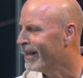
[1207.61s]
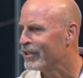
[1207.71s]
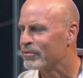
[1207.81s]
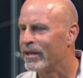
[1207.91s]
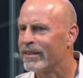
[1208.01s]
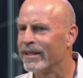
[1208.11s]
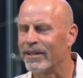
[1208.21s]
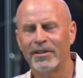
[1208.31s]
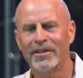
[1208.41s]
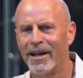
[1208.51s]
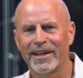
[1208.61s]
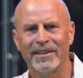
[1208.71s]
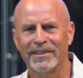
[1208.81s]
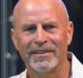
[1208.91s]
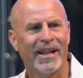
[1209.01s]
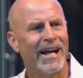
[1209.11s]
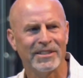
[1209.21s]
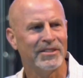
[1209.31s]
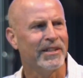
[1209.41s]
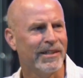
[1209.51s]
And that's what I think. You're not going to
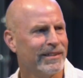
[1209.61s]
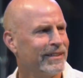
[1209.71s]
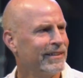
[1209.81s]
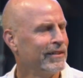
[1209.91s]
last here.